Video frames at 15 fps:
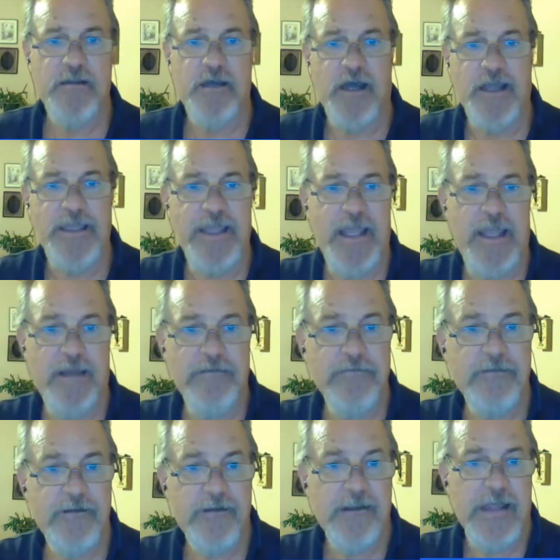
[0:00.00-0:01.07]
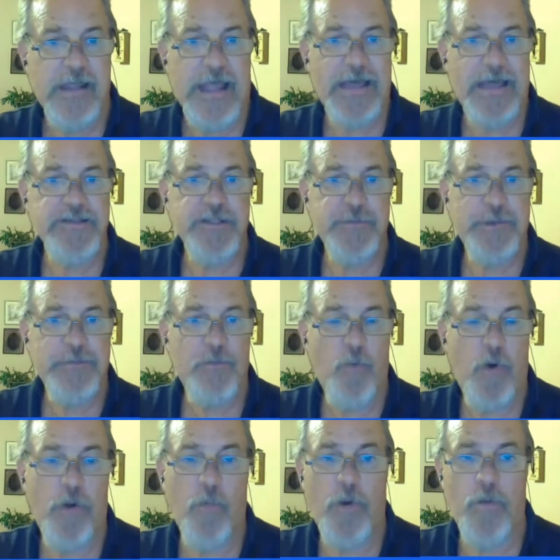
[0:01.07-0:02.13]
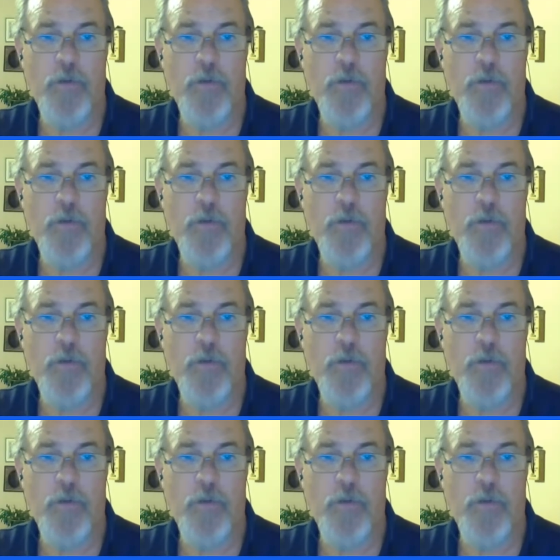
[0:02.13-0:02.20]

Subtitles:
again, asking people what went